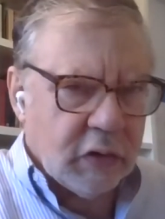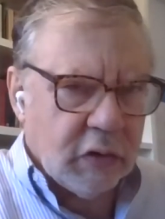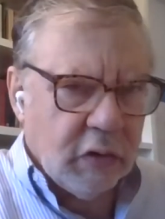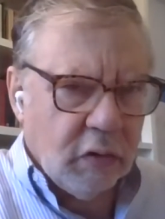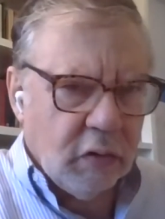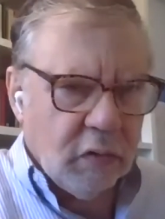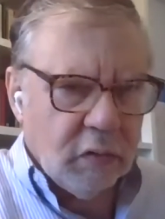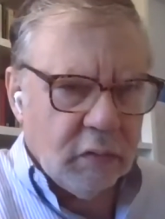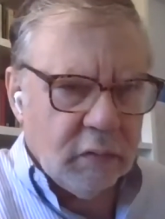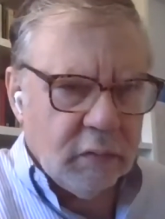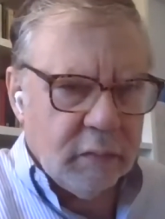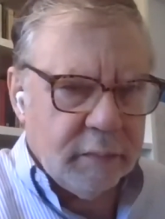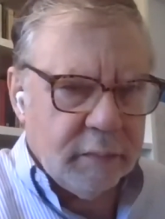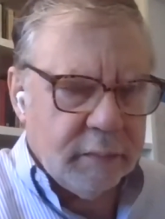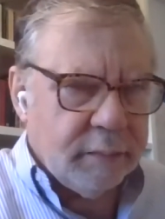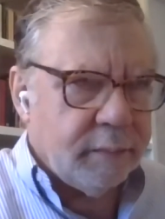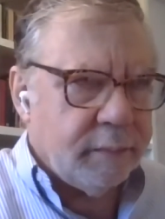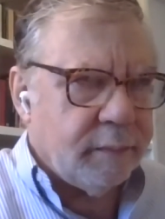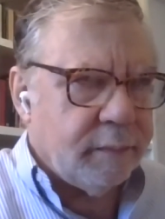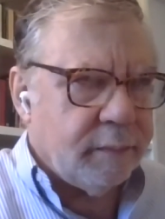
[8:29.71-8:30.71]
So,
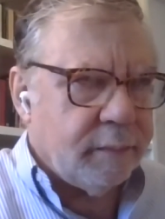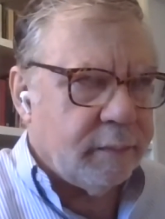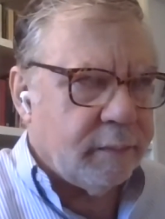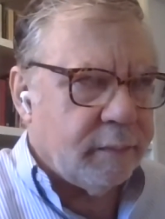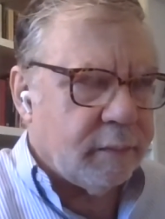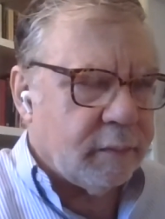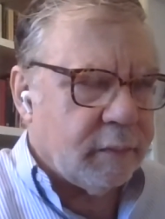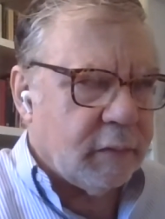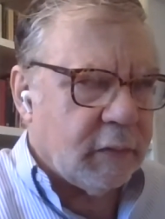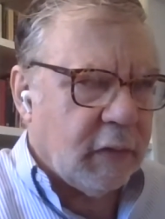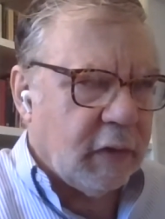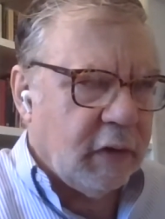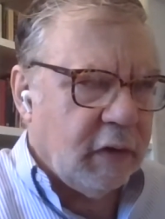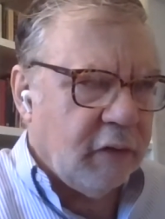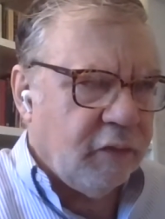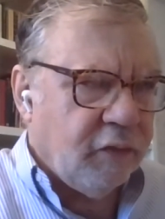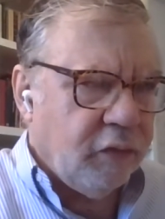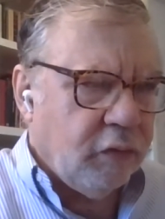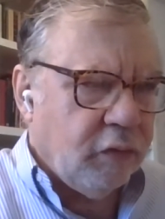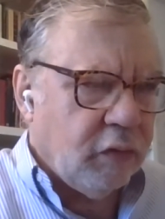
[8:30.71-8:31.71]

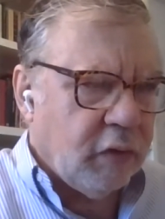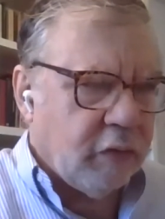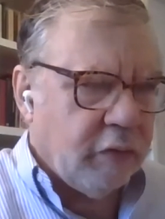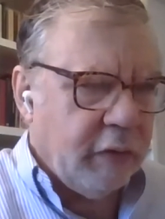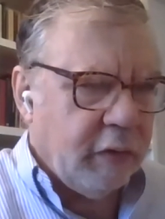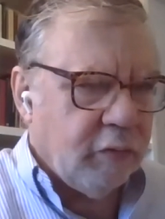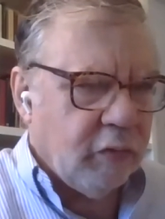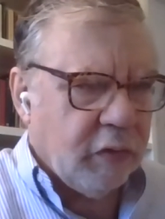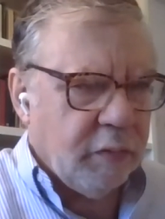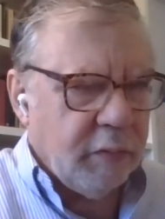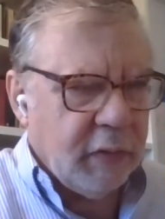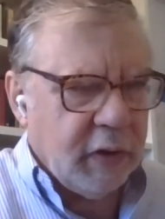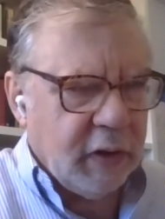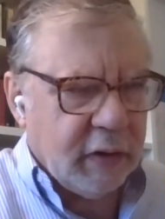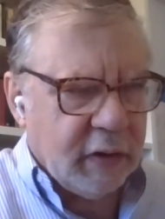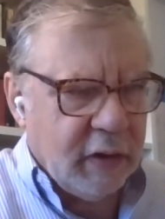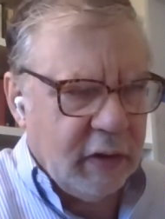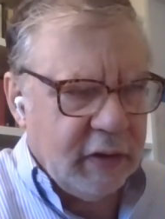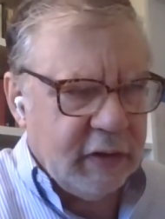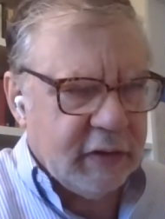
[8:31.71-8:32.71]
if you agree with
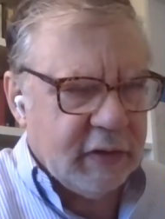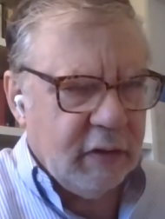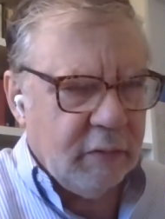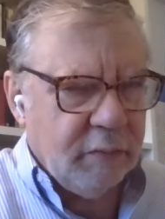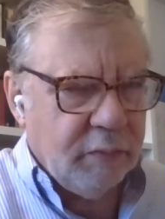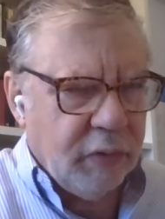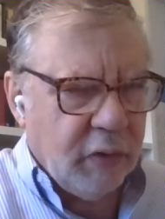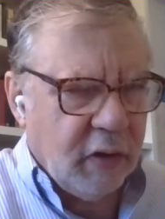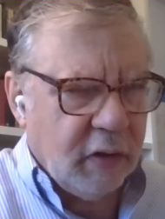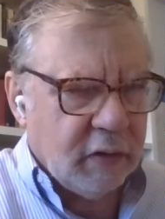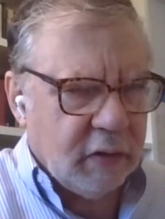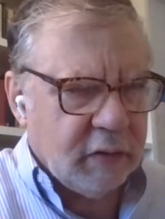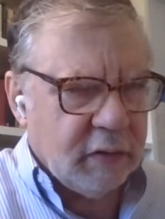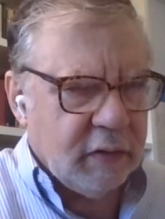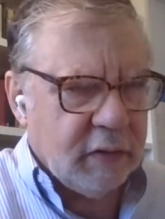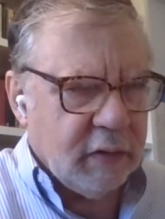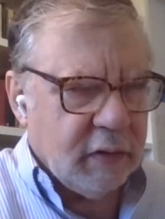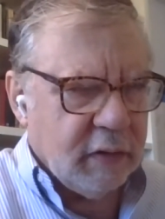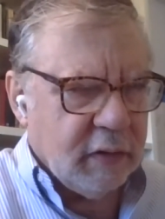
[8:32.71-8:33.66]
me, at least in part,